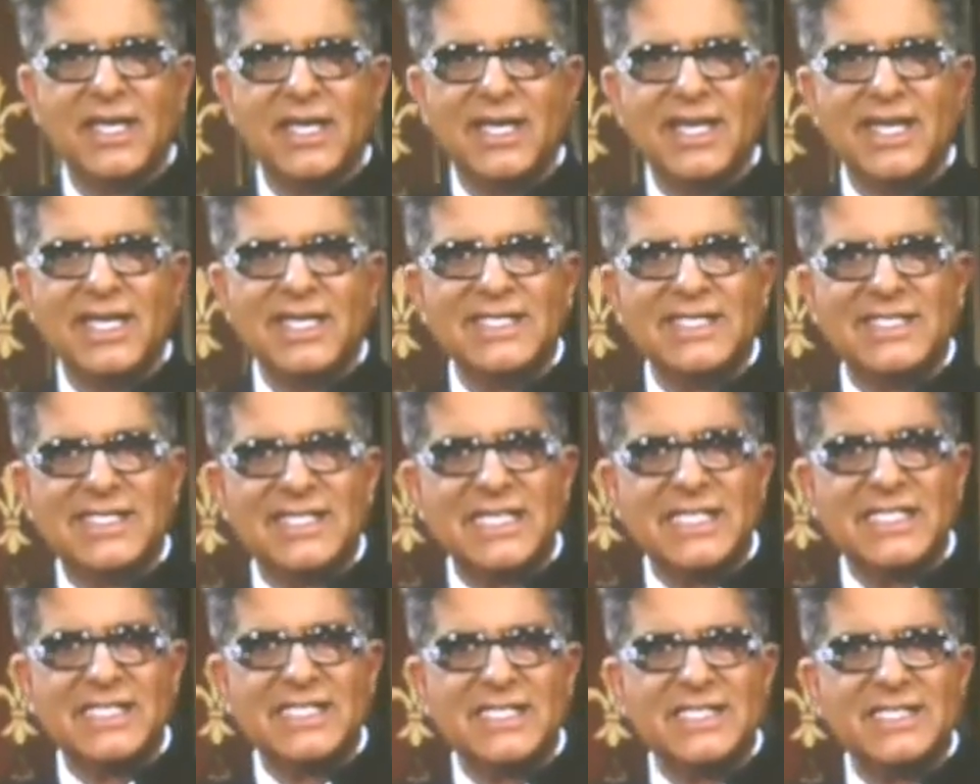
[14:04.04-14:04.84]

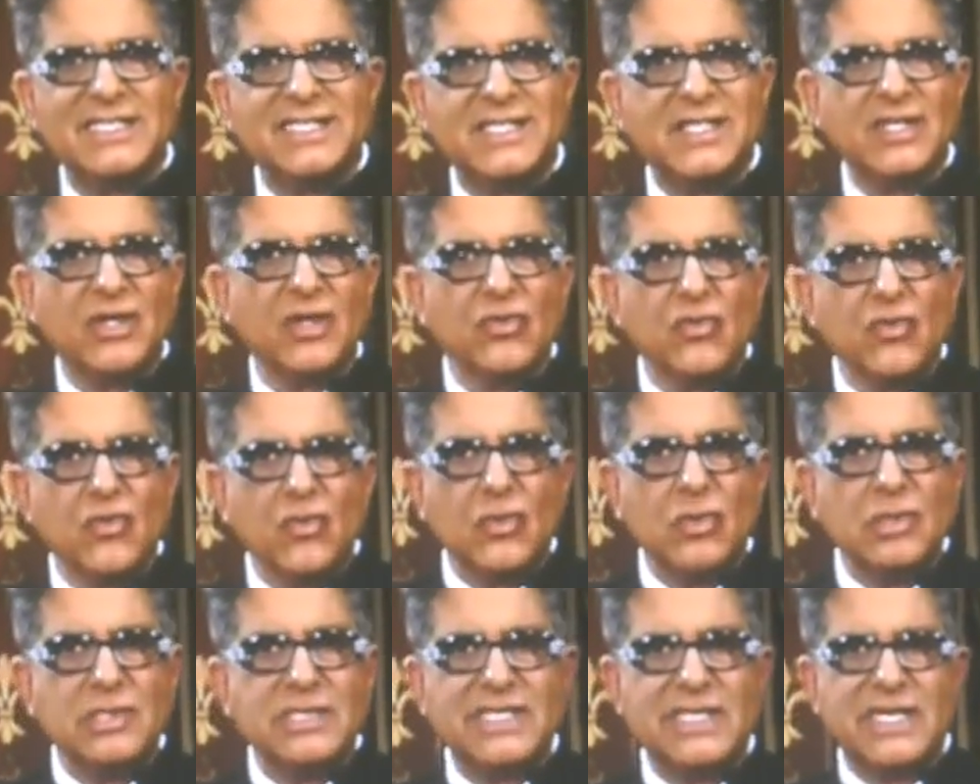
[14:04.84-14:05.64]
insistence on
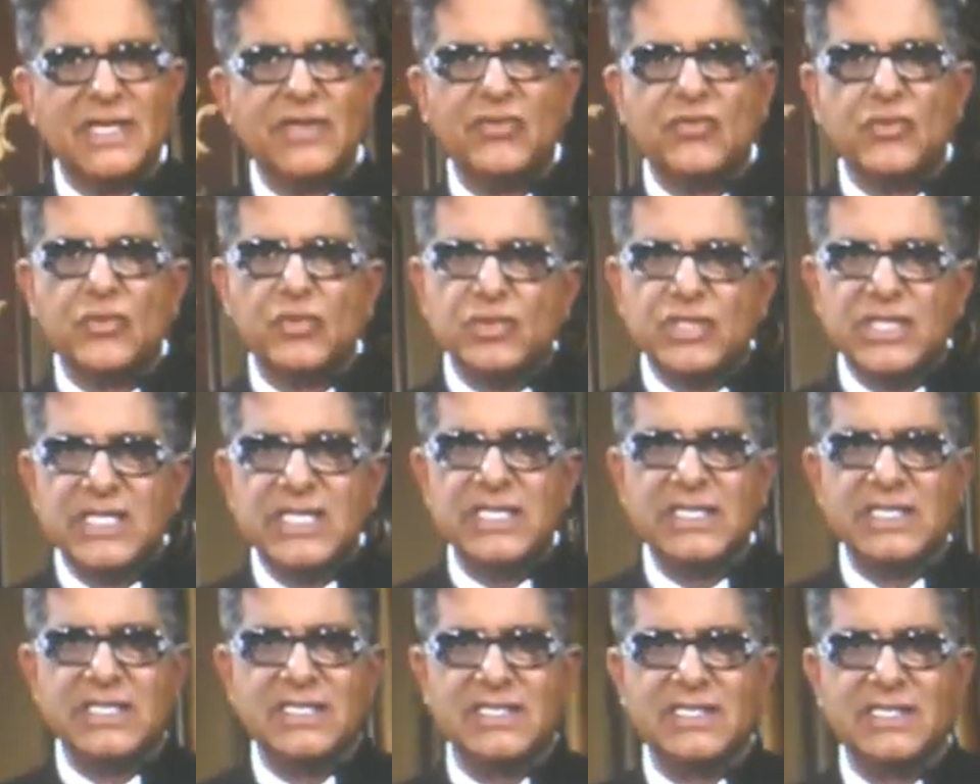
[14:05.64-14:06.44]
rules and
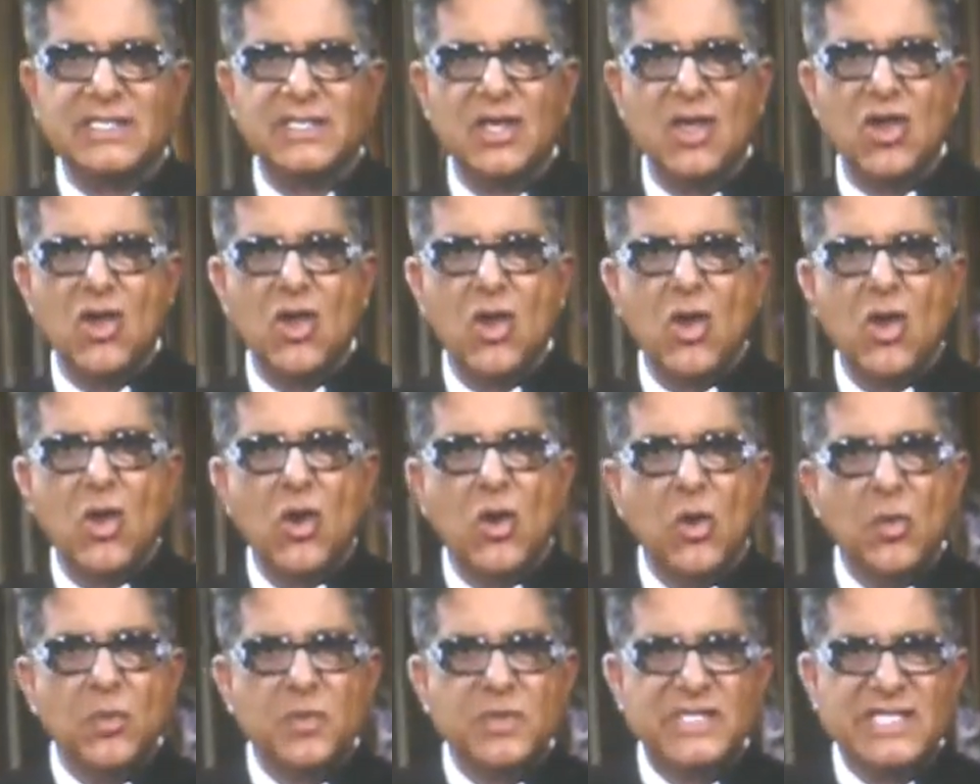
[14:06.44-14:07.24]
routines,
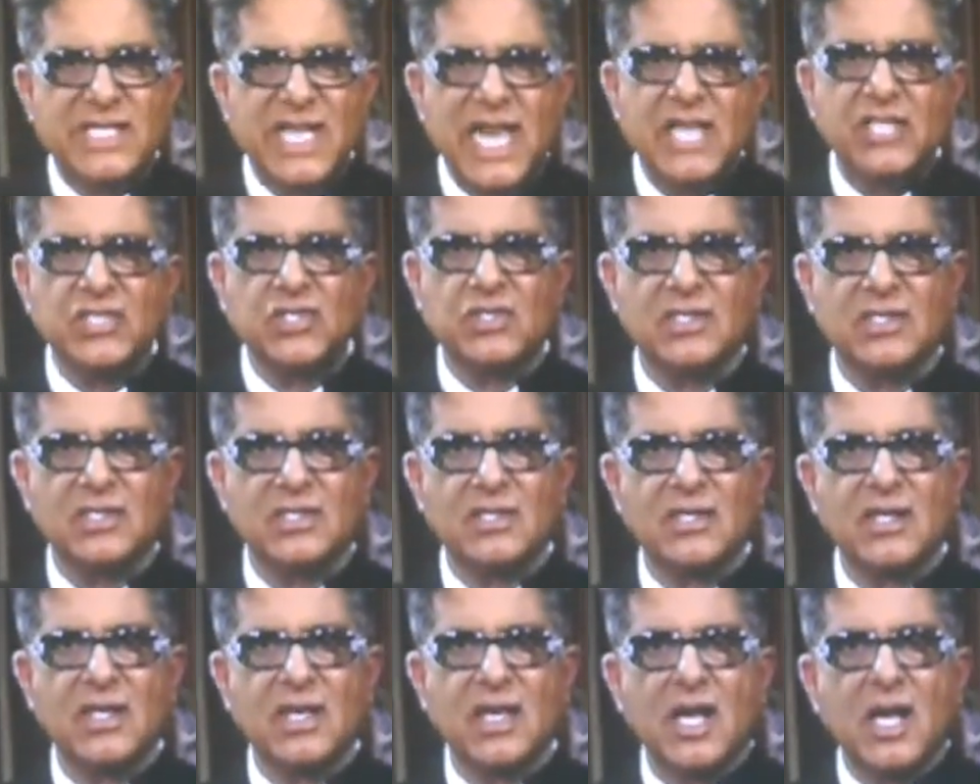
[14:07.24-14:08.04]
obsession,
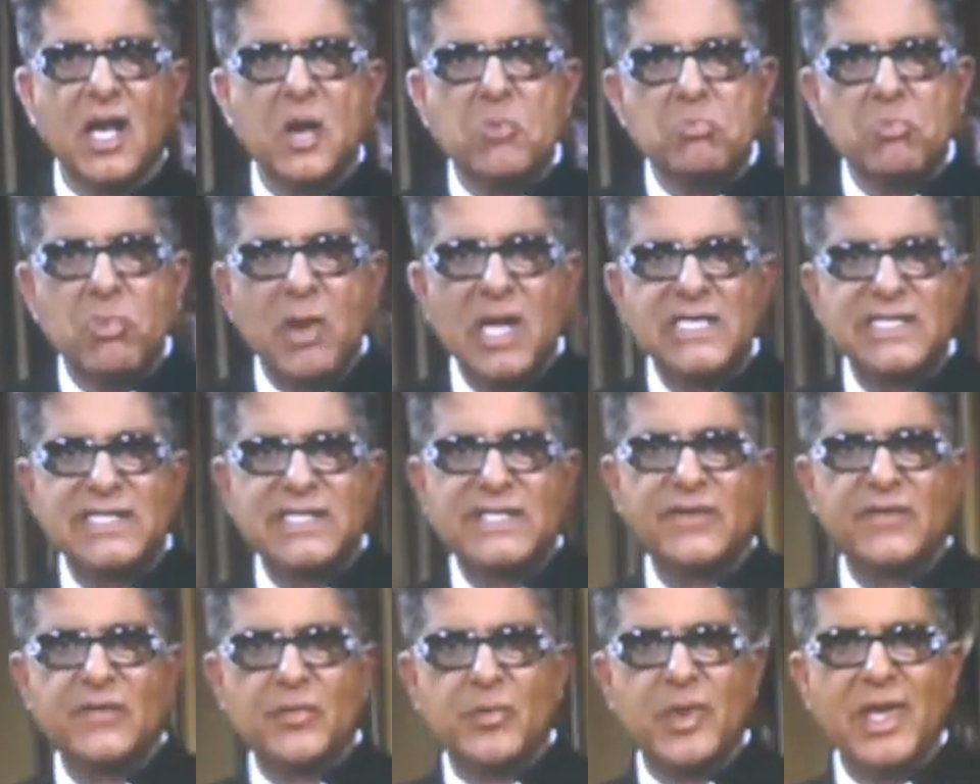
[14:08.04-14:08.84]

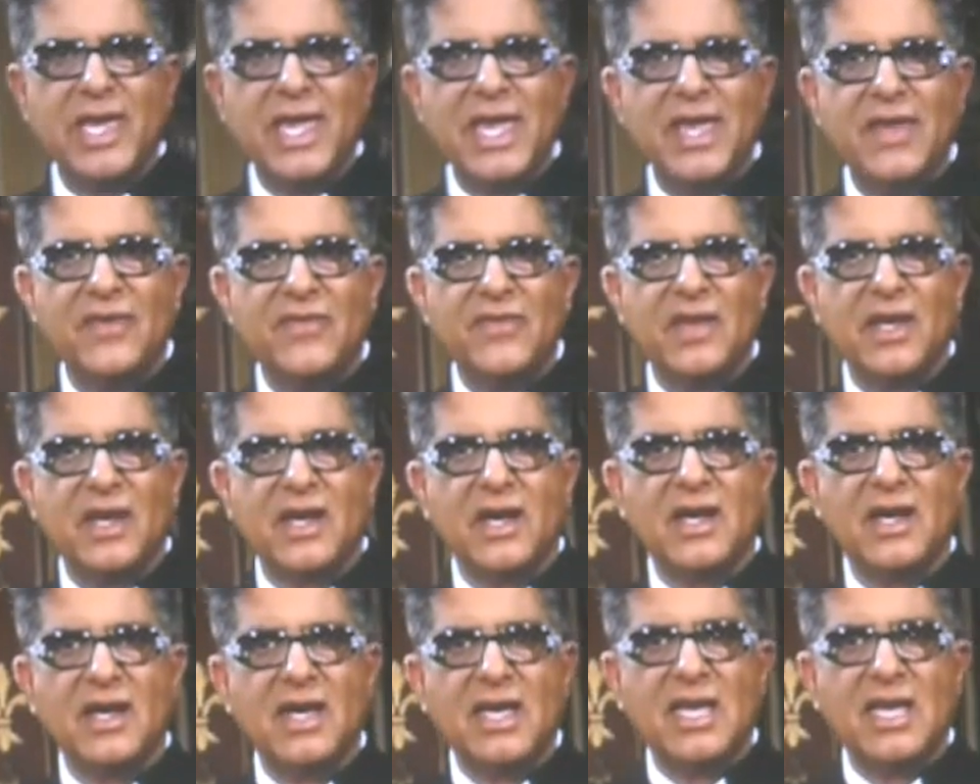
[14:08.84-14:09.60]
compulsive behavior,